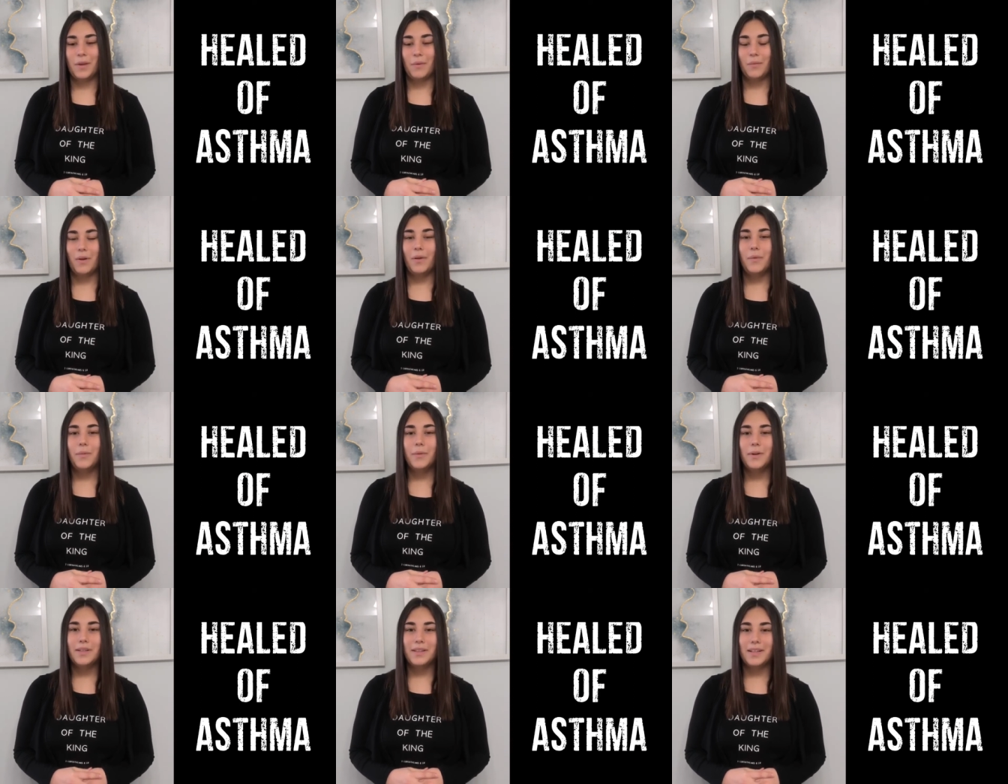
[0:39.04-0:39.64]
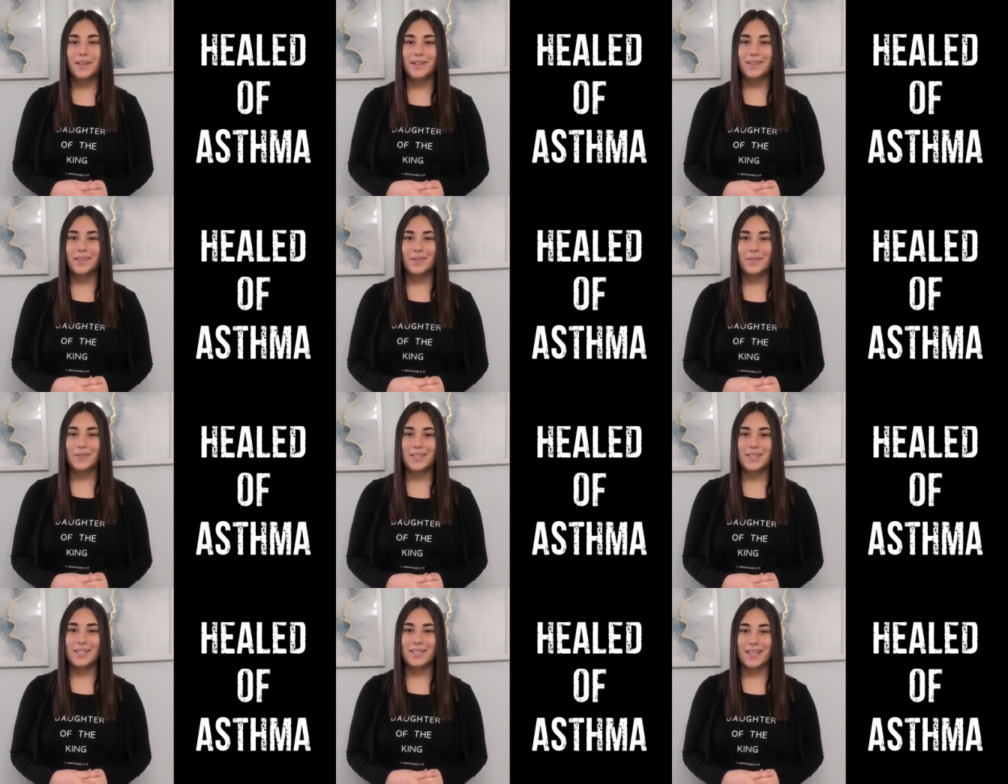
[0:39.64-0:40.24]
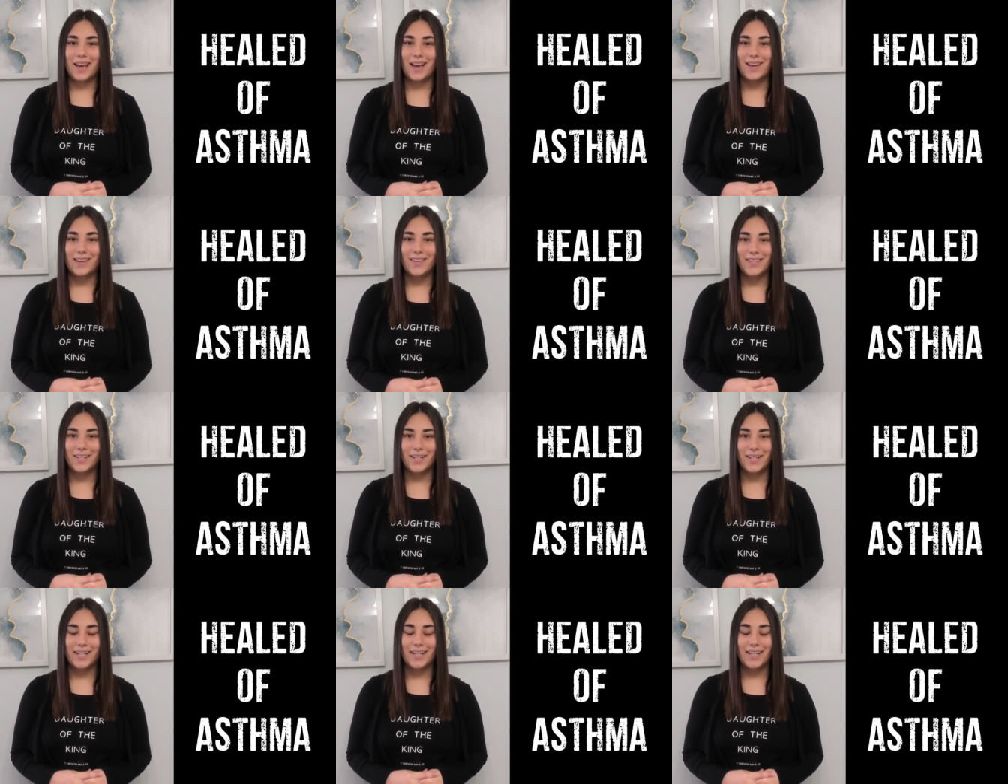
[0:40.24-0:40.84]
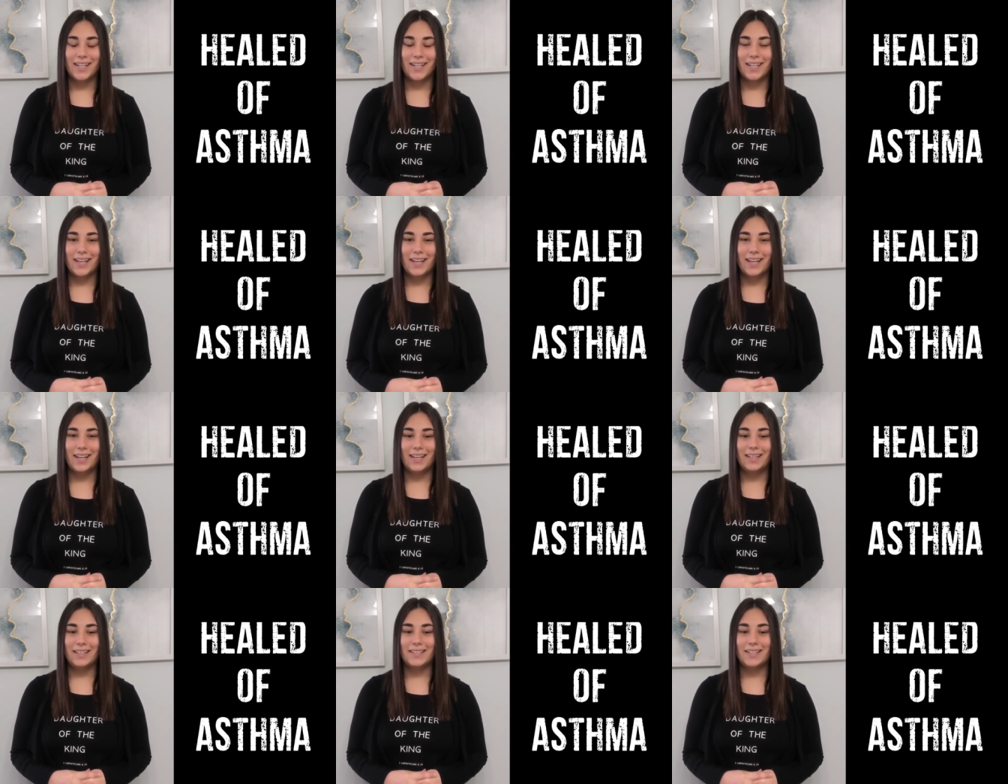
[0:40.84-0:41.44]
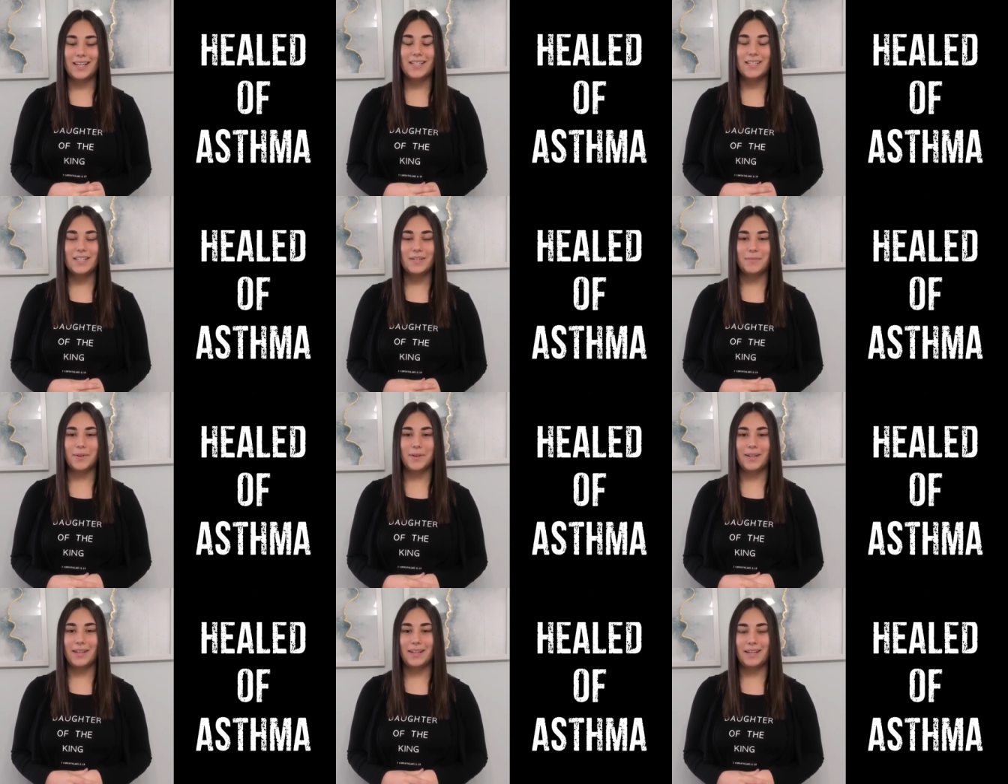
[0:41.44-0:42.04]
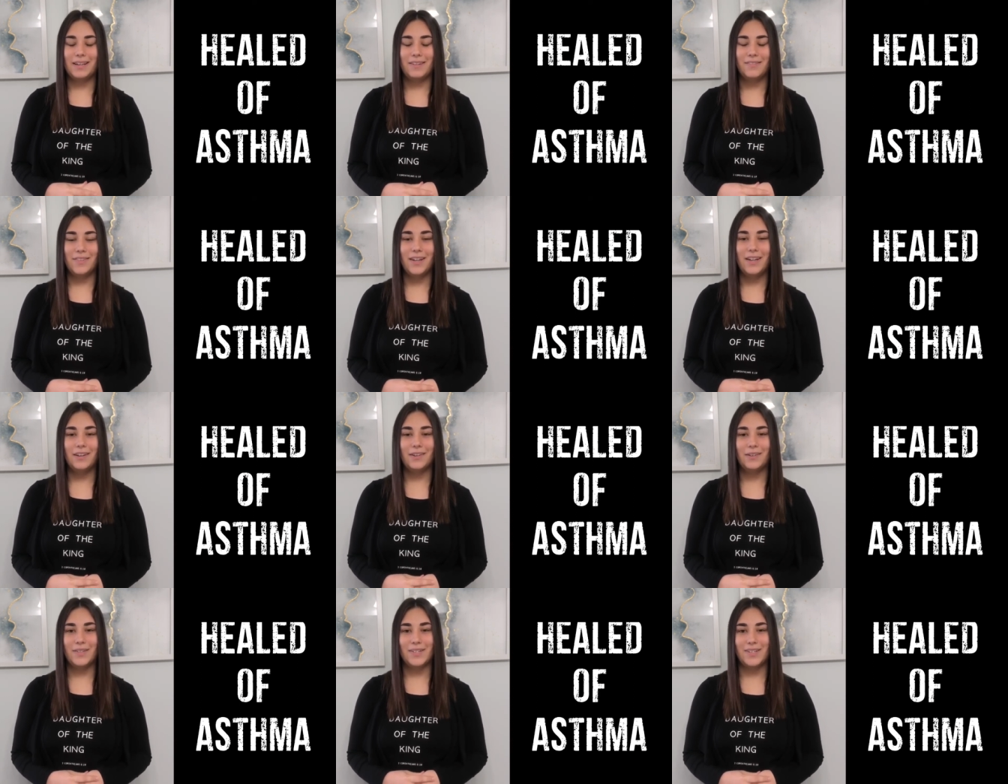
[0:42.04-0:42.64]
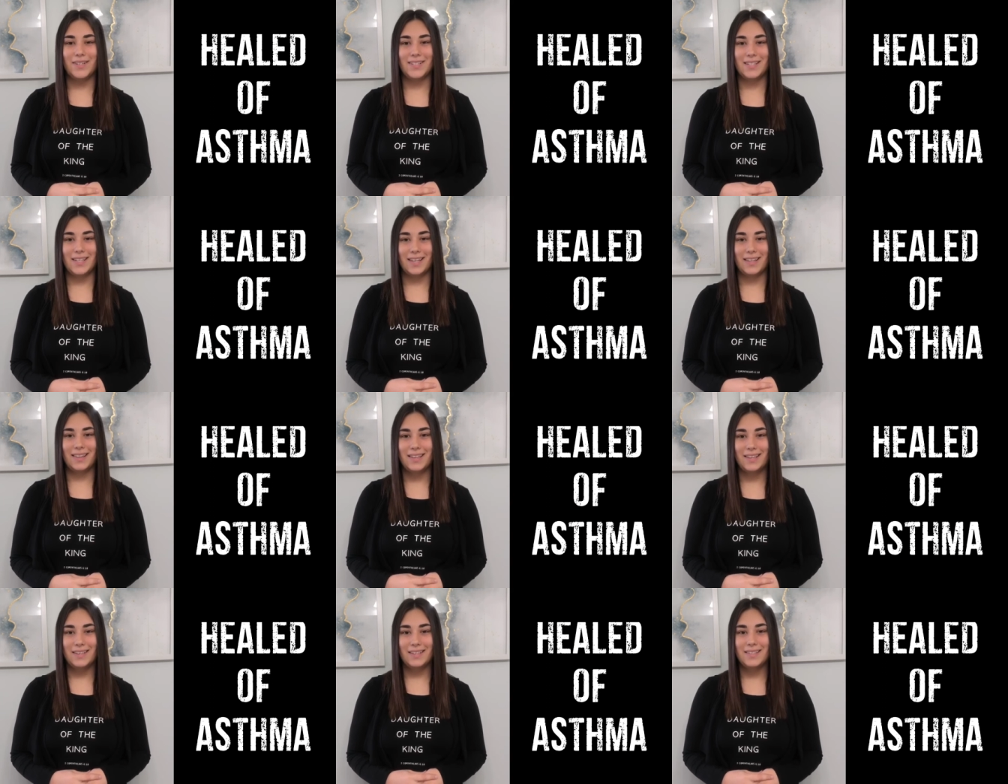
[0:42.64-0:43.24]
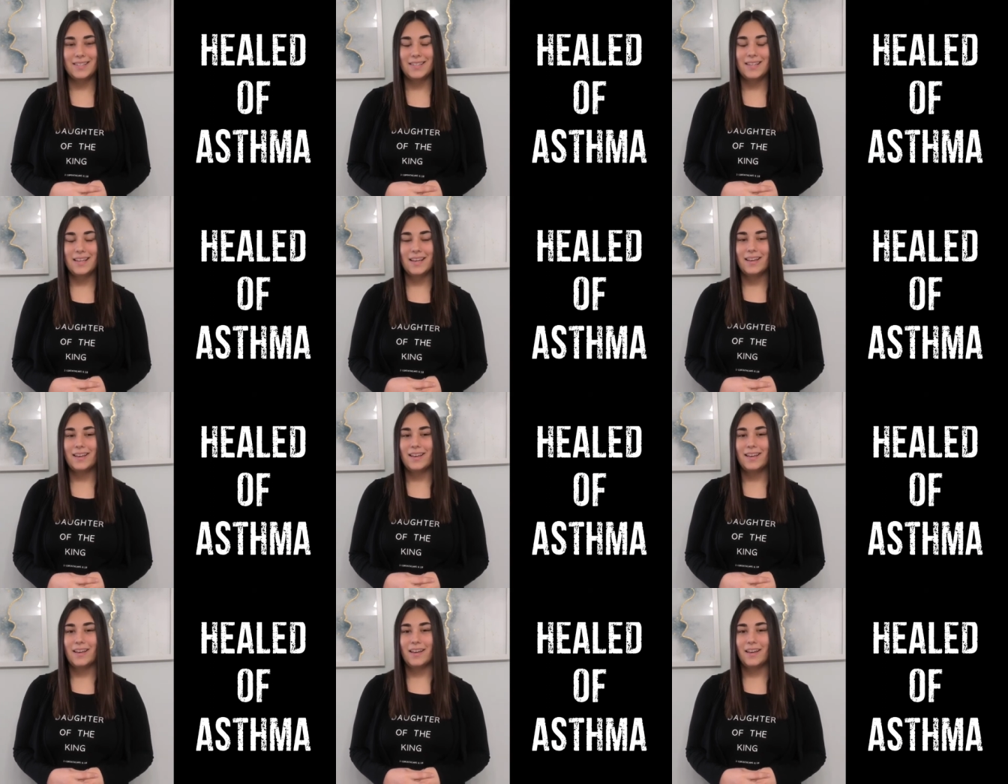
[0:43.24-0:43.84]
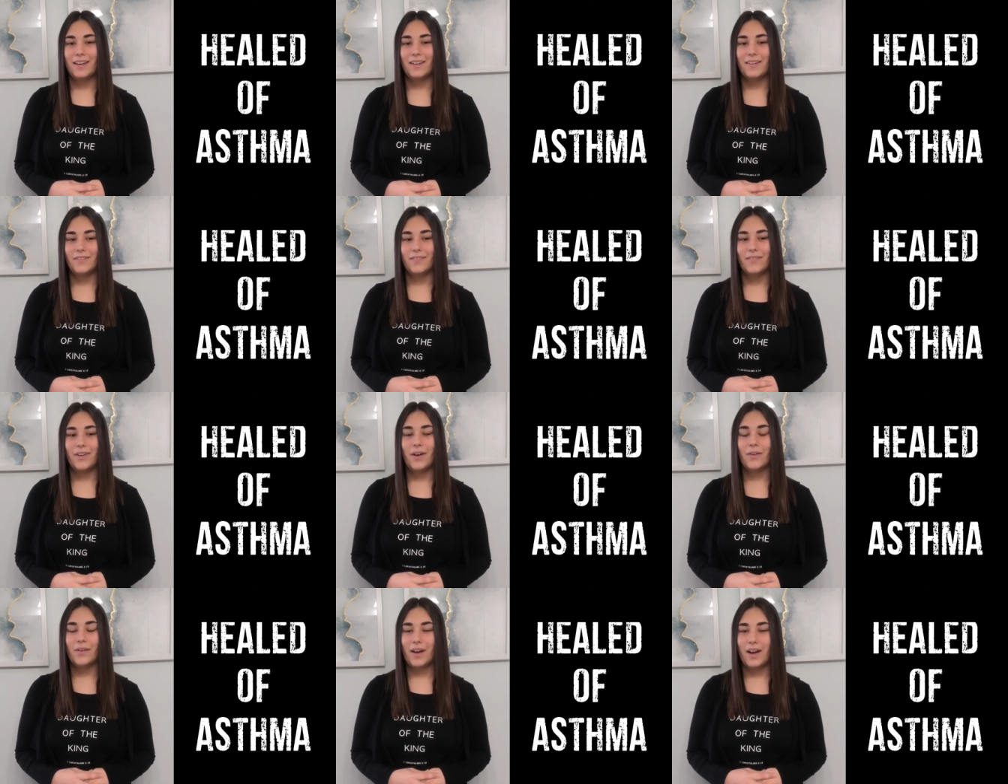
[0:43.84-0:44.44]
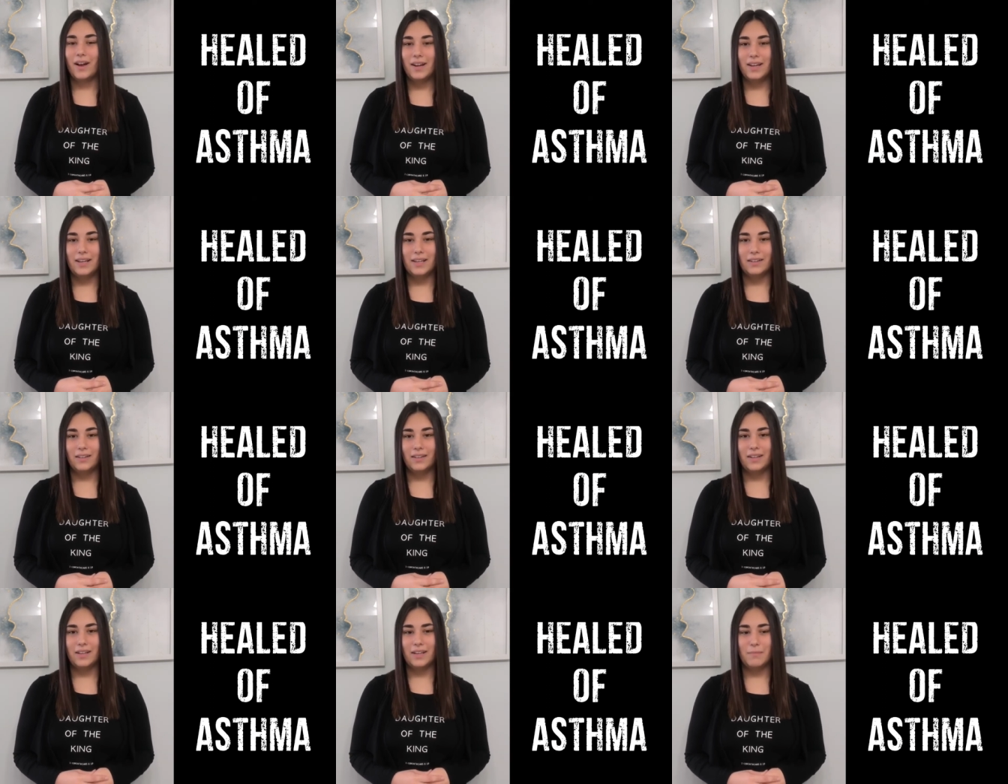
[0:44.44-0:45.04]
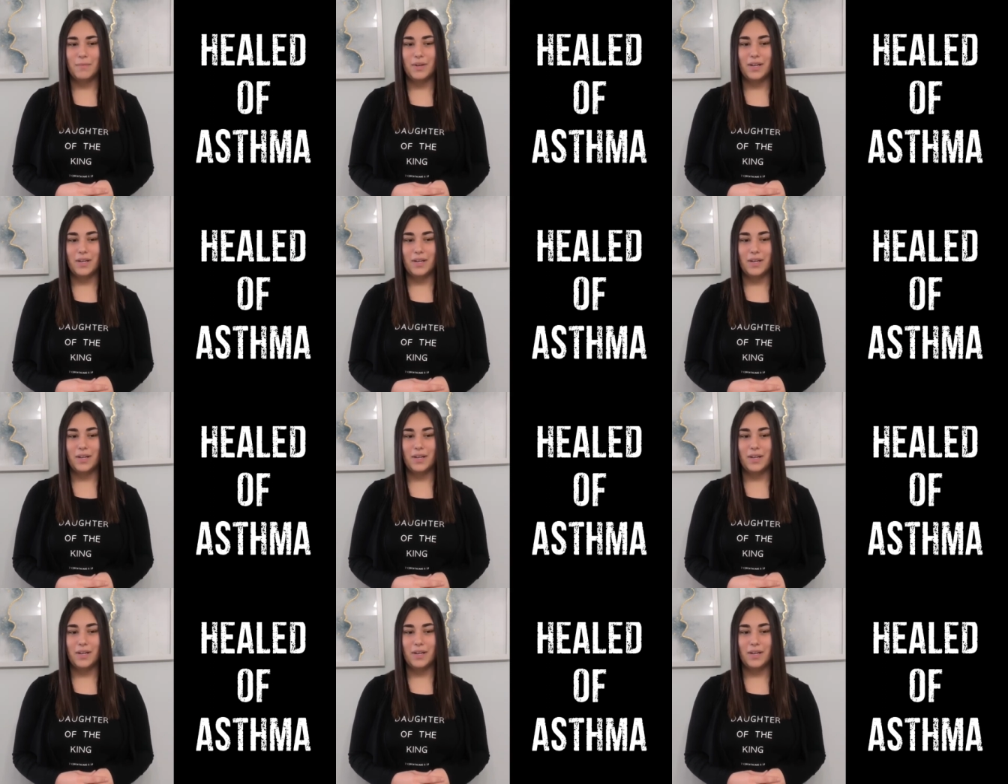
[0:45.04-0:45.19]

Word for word: while we were there, there was this guy sharing a testimony in a video just like this of how God healed him.